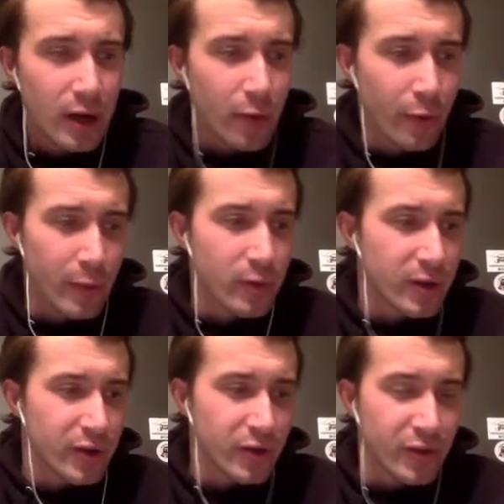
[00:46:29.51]
really want
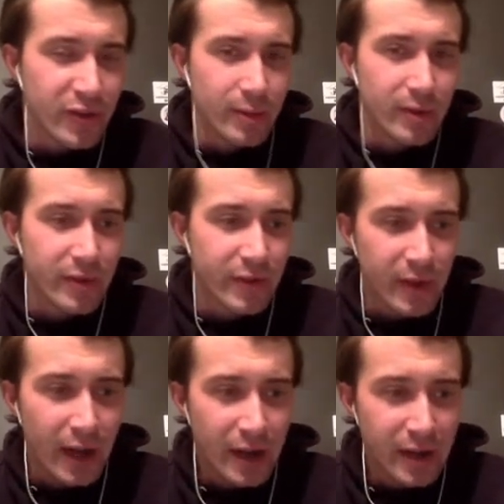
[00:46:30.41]
to do some
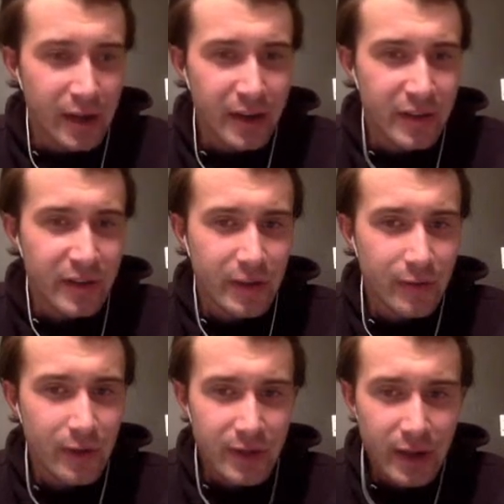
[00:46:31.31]
canyoning and stuff
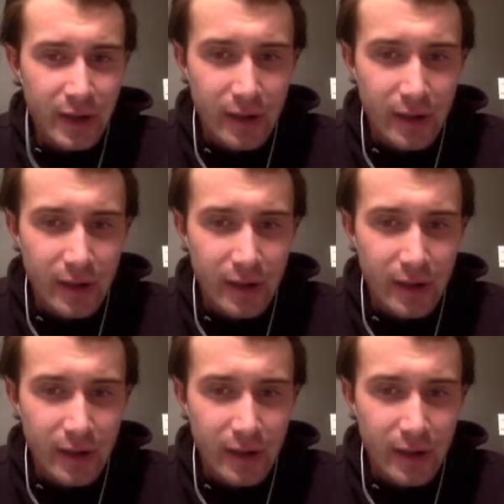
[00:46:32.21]
like that,